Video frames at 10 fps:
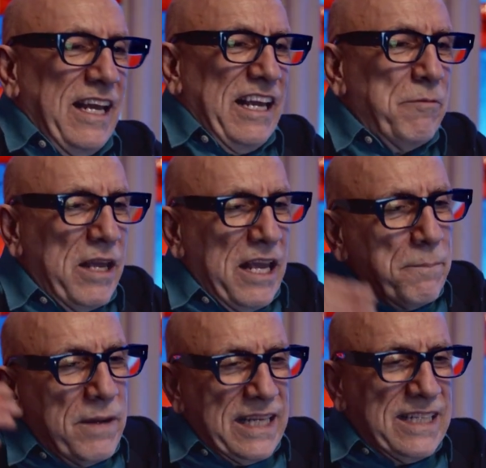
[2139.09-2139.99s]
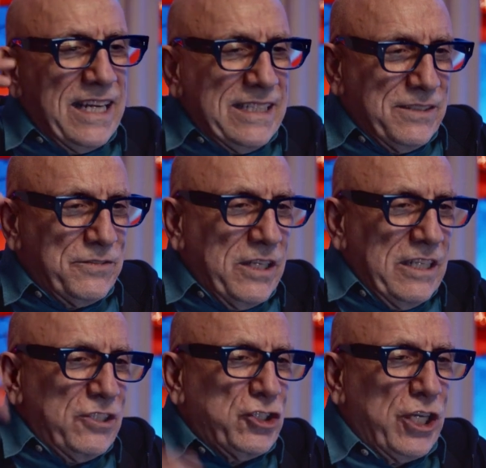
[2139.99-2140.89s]
in my kind of
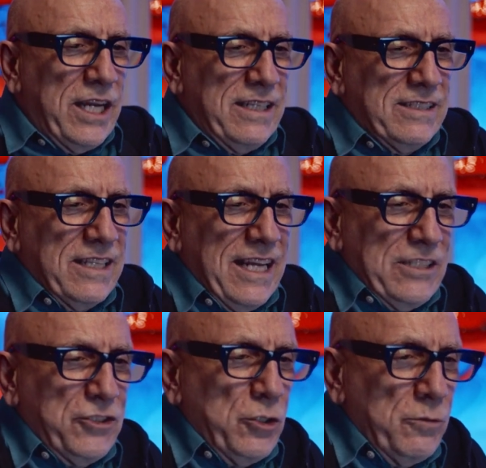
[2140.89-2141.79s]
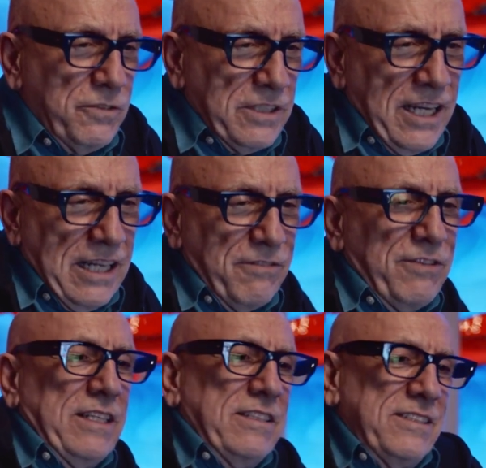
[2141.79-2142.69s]
childlike juvenile
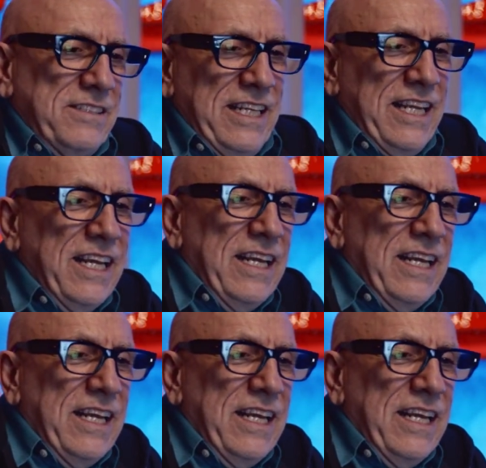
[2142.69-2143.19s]
fantasy,